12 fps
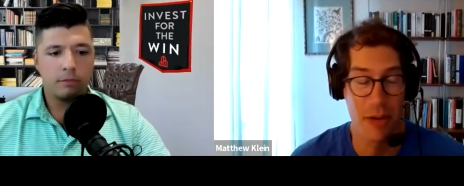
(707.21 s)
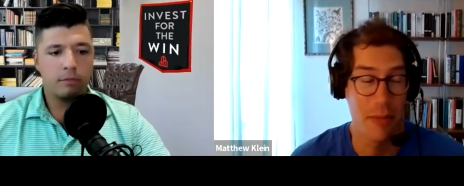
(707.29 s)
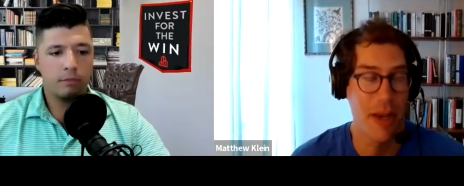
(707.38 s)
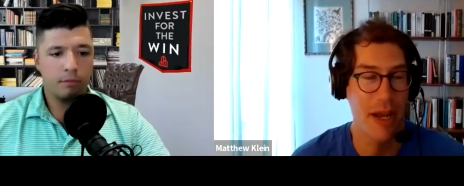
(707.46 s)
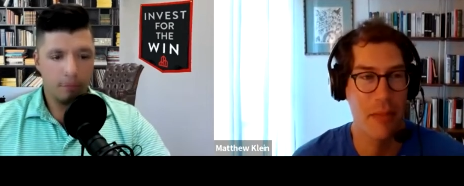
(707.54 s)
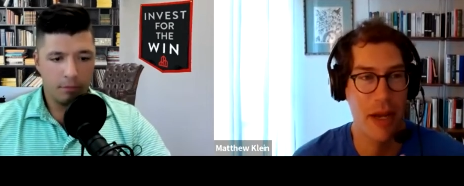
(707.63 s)
Speaker 1: But
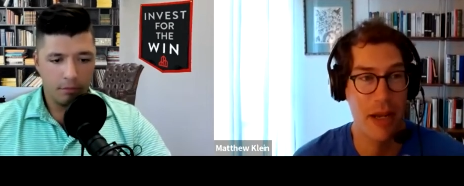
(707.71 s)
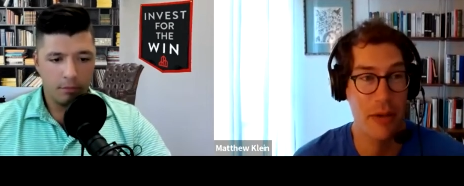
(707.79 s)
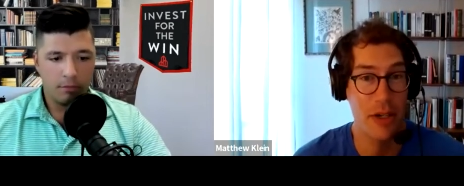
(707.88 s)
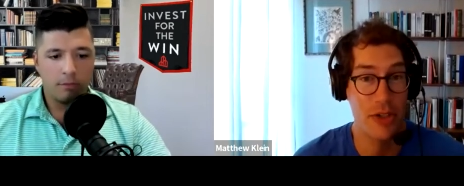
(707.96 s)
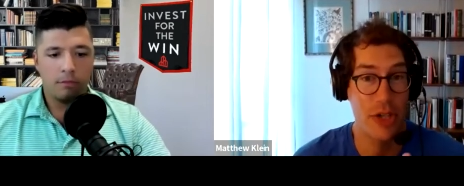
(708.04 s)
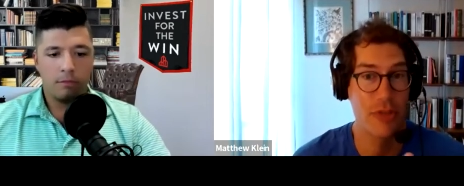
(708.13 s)
my my
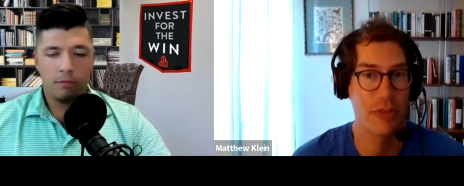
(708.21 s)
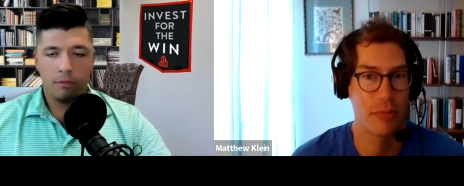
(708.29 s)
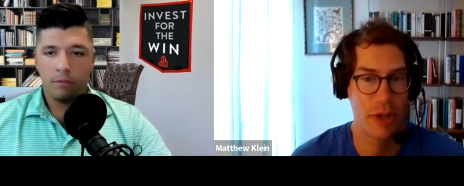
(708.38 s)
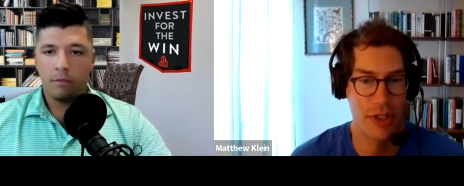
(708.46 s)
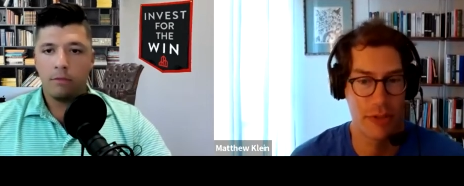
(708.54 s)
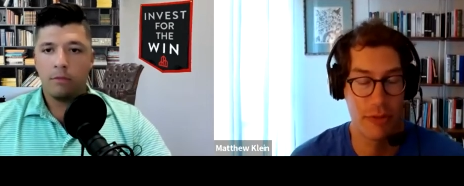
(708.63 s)
general
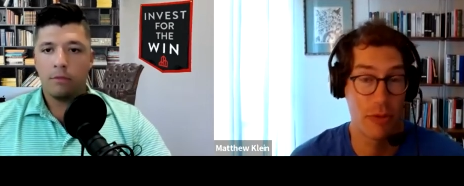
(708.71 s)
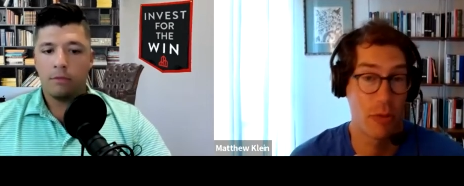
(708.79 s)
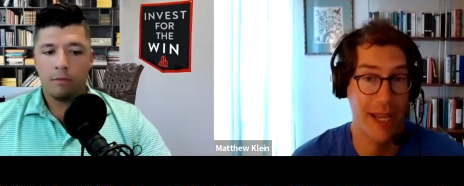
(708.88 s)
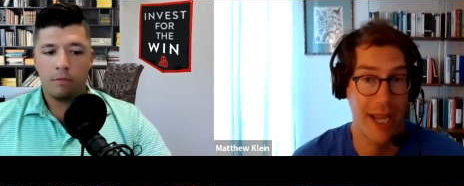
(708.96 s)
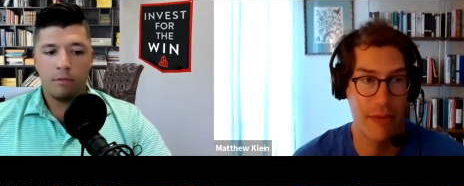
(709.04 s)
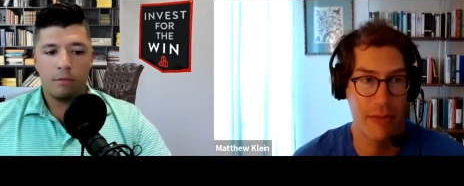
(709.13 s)
impression from what
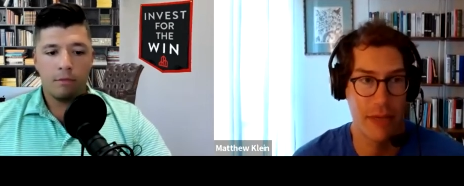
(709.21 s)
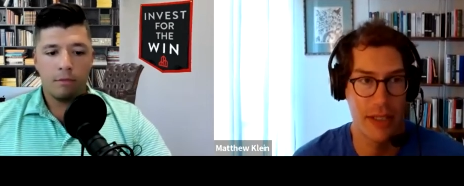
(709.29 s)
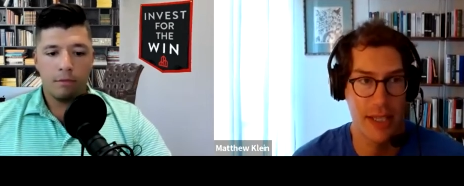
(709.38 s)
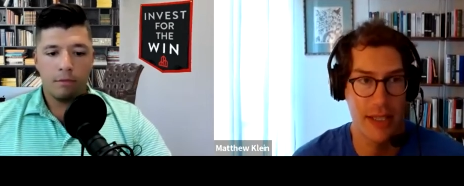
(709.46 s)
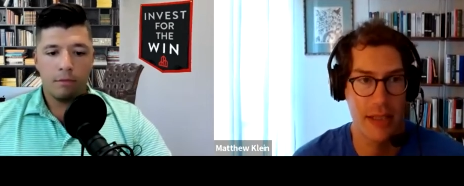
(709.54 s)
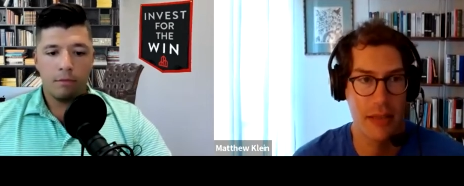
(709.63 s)
I had read is
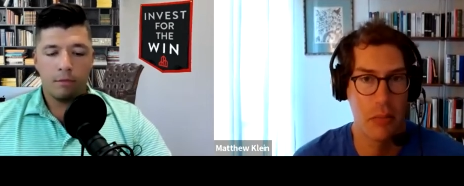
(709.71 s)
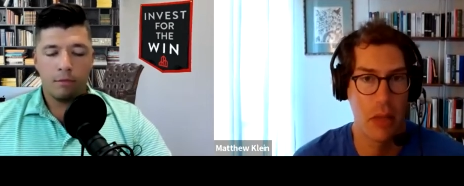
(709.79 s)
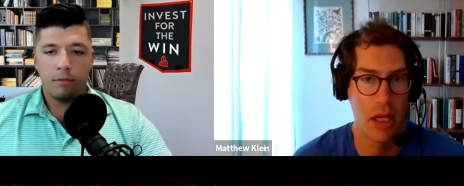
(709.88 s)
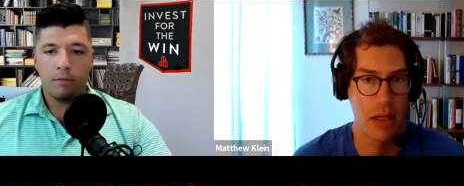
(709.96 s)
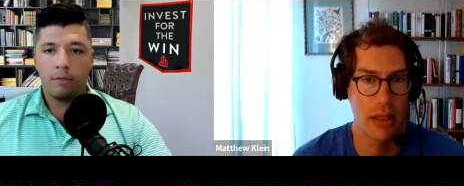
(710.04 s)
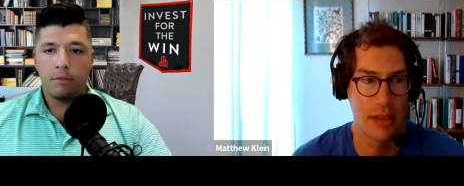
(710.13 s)
I think the
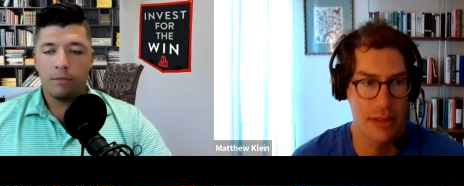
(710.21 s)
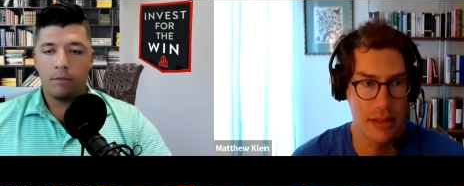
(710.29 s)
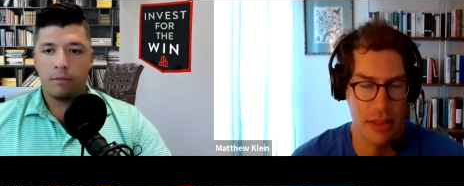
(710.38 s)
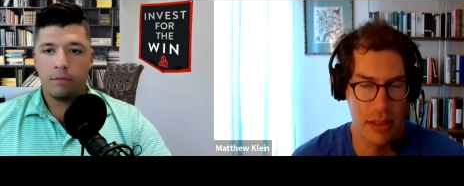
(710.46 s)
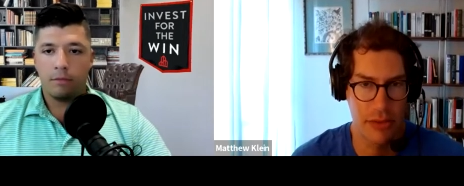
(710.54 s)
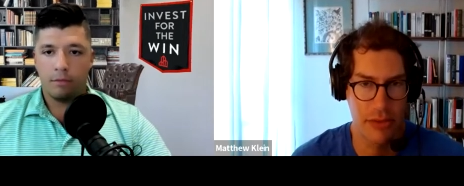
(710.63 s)
model
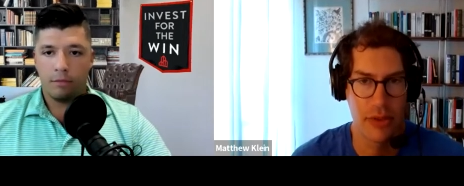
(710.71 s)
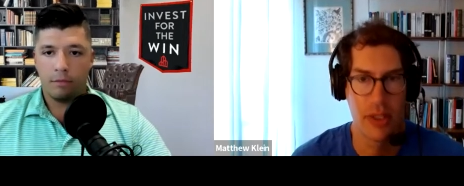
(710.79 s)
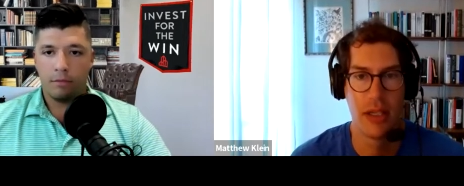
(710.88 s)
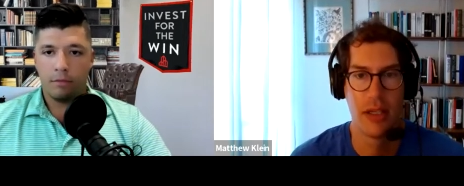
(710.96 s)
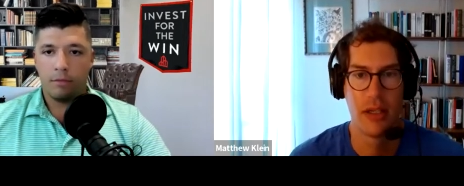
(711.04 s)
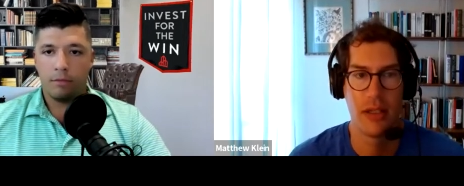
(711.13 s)
itself
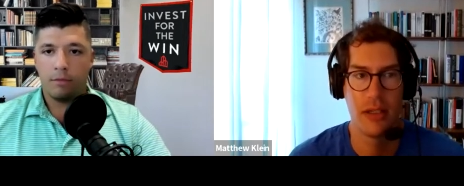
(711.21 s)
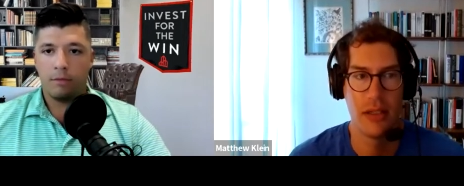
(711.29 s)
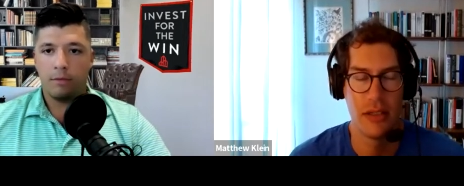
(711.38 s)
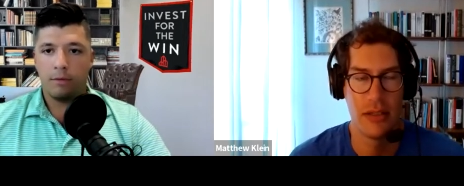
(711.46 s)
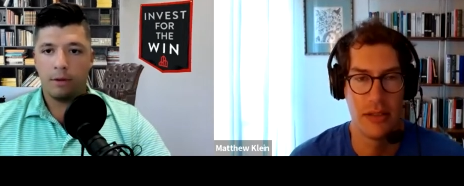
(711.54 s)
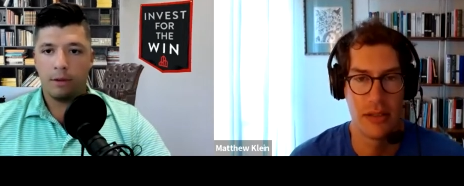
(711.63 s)

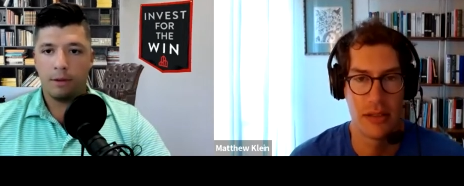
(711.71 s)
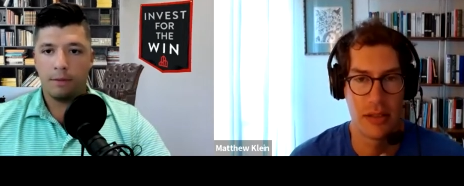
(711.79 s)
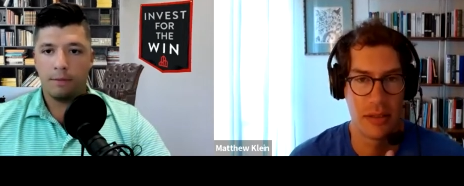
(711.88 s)
is